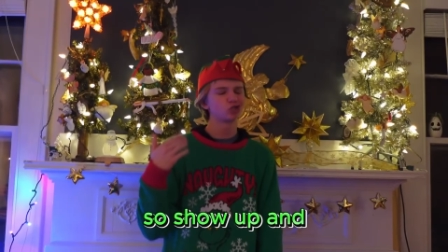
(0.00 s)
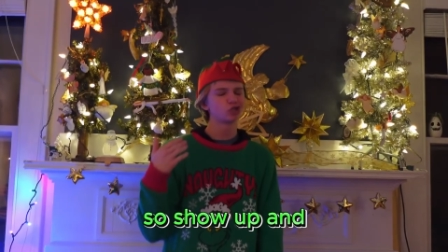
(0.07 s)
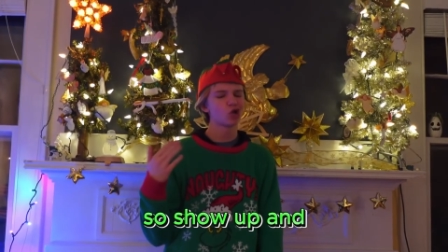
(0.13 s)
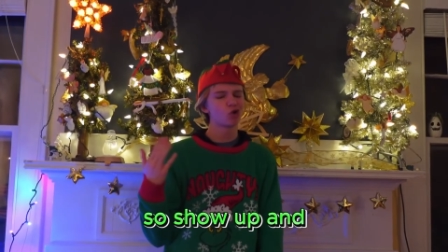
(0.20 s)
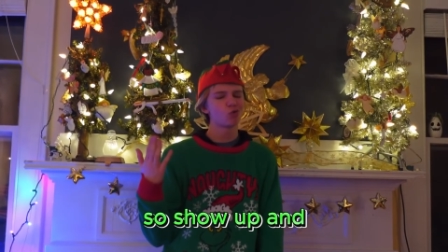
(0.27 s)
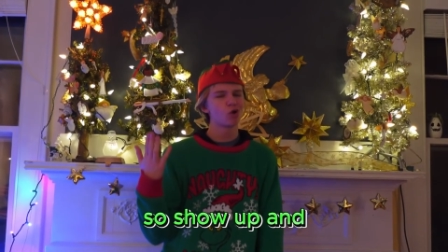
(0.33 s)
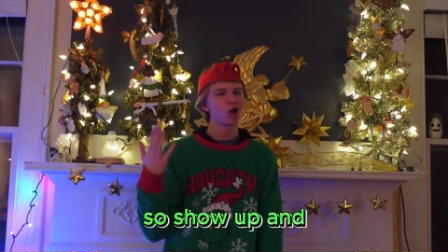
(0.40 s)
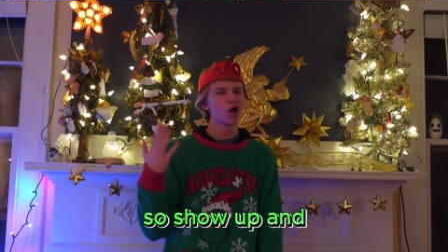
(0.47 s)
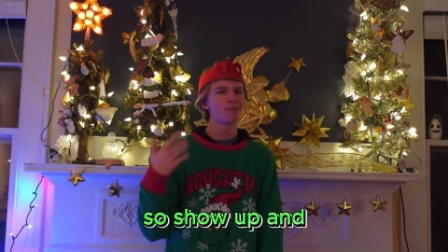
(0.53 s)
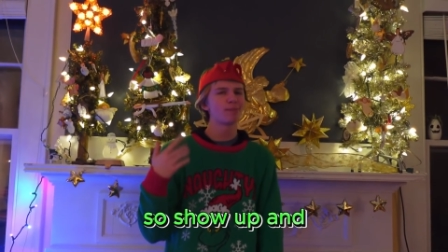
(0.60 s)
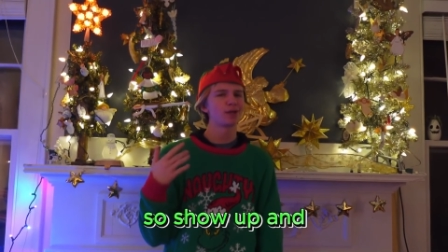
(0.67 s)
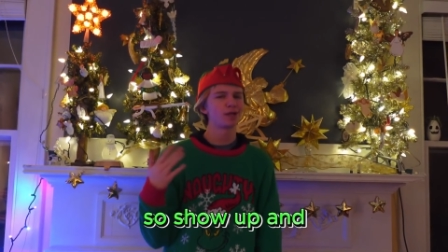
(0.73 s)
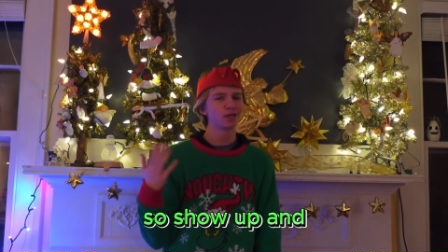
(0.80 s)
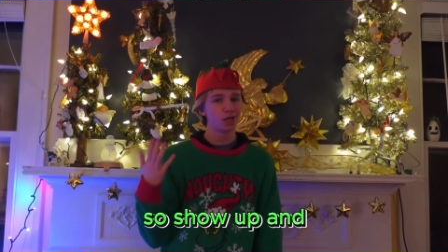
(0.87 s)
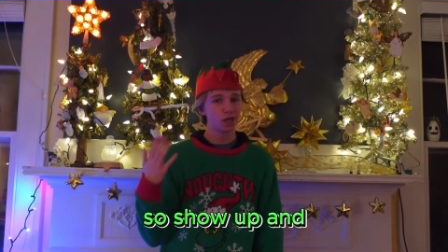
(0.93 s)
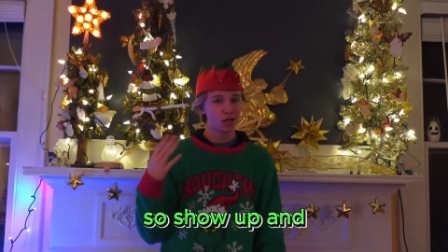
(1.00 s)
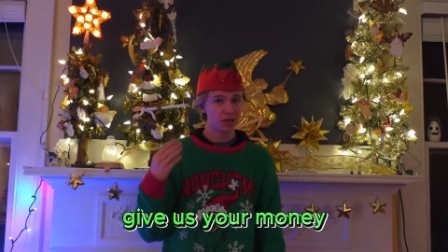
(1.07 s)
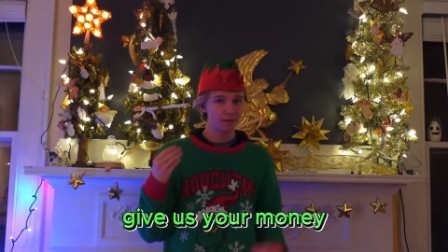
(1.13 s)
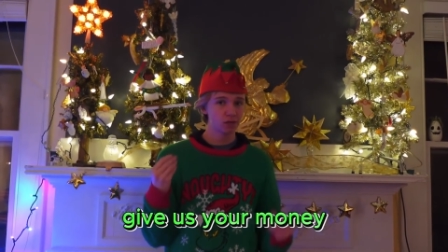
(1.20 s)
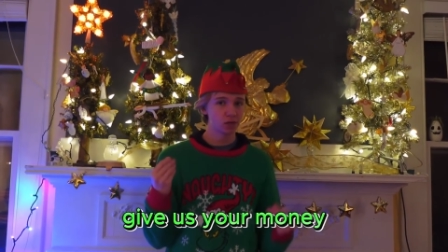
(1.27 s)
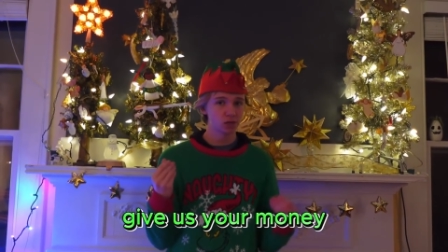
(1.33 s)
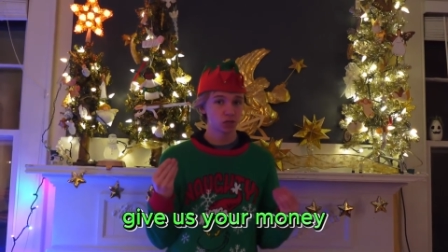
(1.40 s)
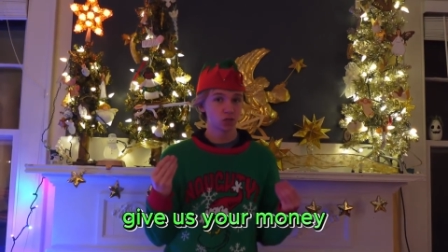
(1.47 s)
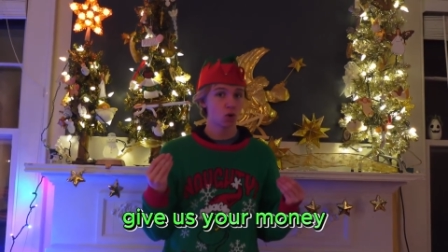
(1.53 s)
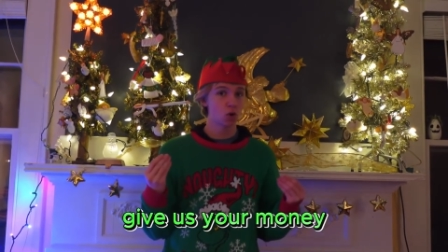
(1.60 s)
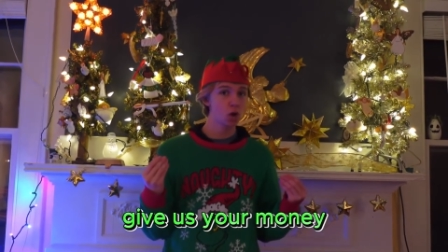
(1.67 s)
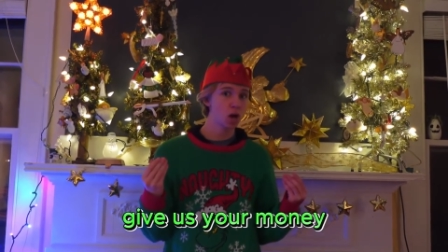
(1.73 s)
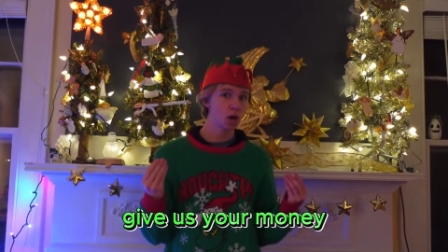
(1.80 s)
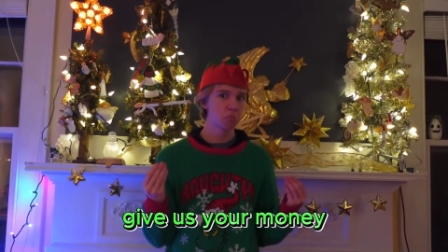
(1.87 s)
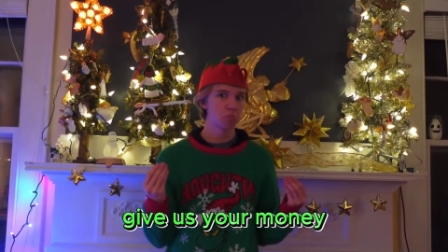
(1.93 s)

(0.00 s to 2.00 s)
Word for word: show up and give us your